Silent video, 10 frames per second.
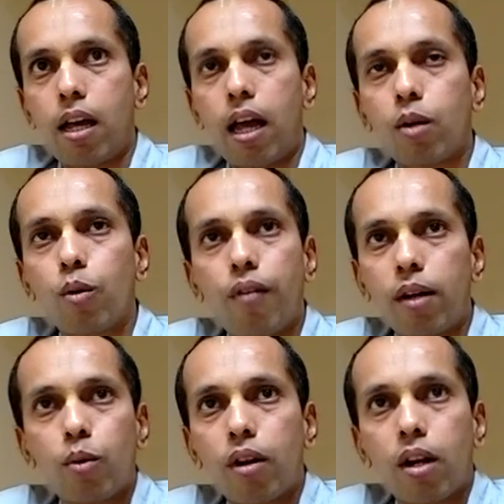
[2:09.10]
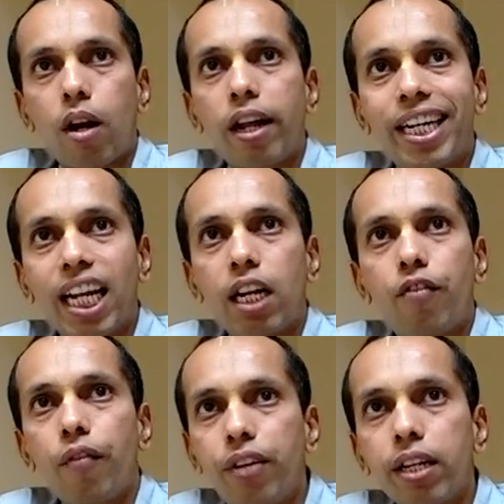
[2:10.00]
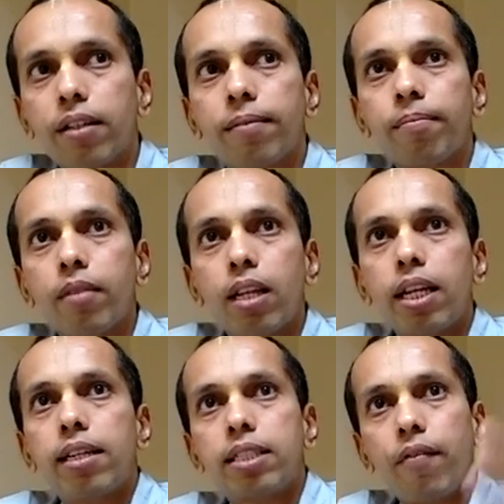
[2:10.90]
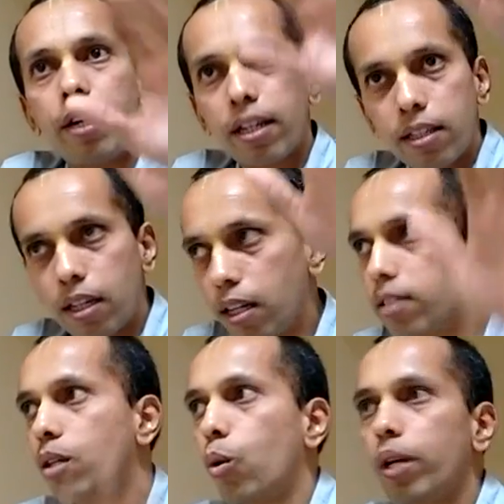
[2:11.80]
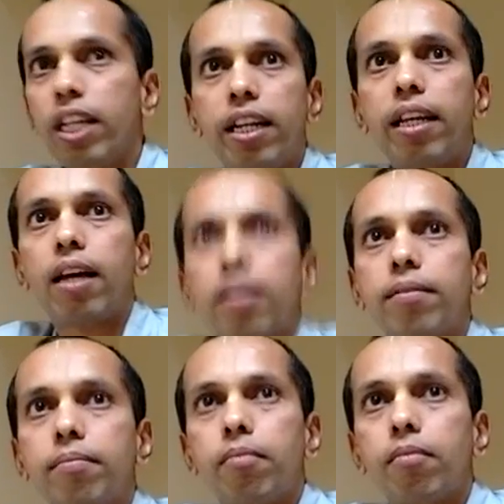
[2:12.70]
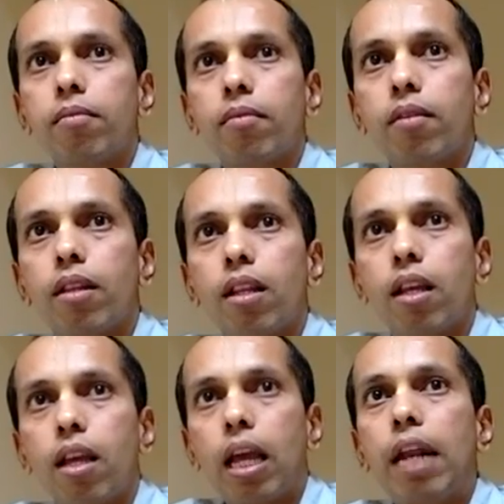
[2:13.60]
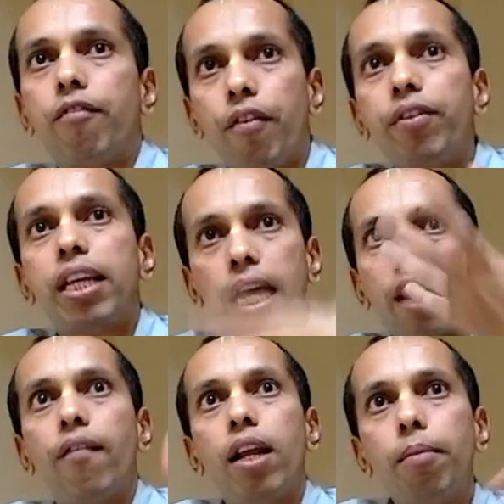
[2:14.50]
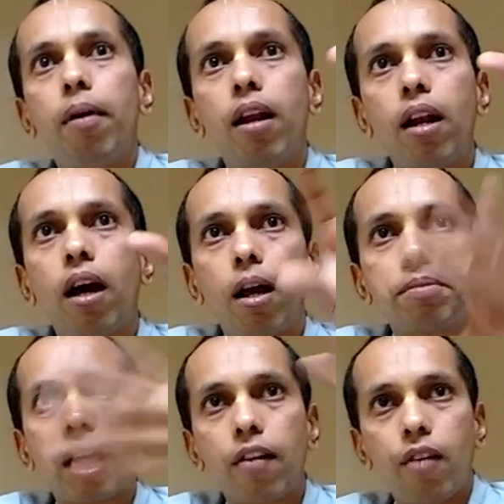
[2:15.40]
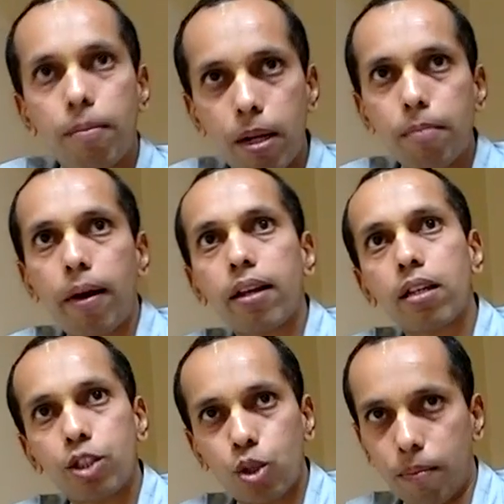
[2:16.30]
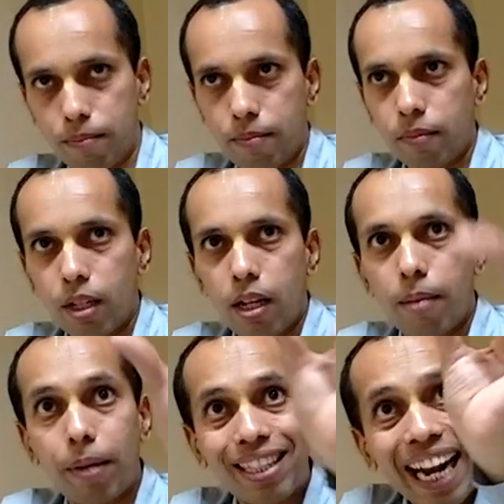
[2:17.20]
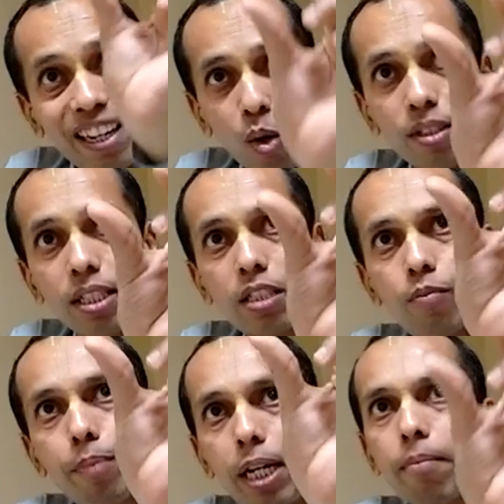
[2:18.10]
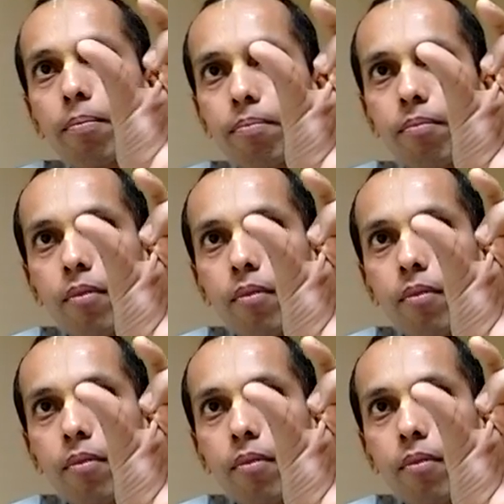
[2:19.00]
I could found out around 115. 70 does grow in India. And 50 are available, herbs are available in my shop. But that dose is minimum.